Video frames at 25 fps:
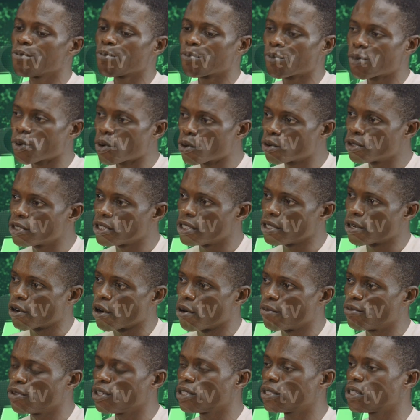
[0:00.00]
plunged the
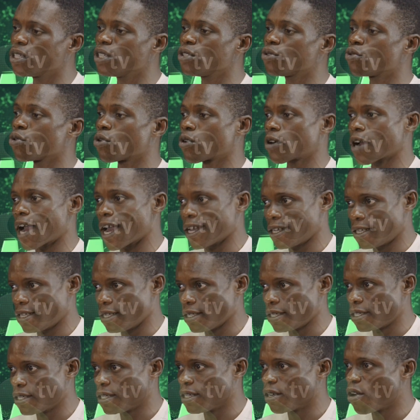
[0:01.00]
community into
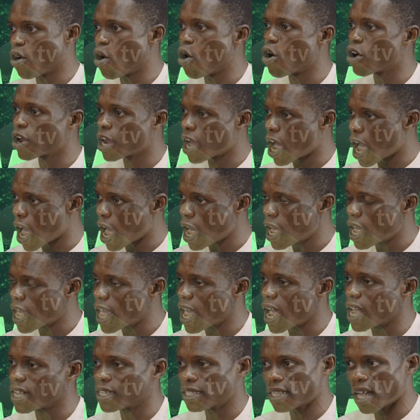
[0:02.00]
crisis, hunger
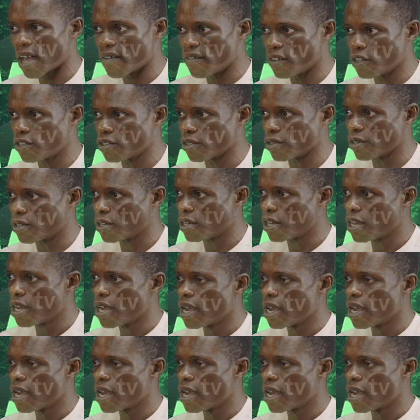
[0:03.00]
and starvation.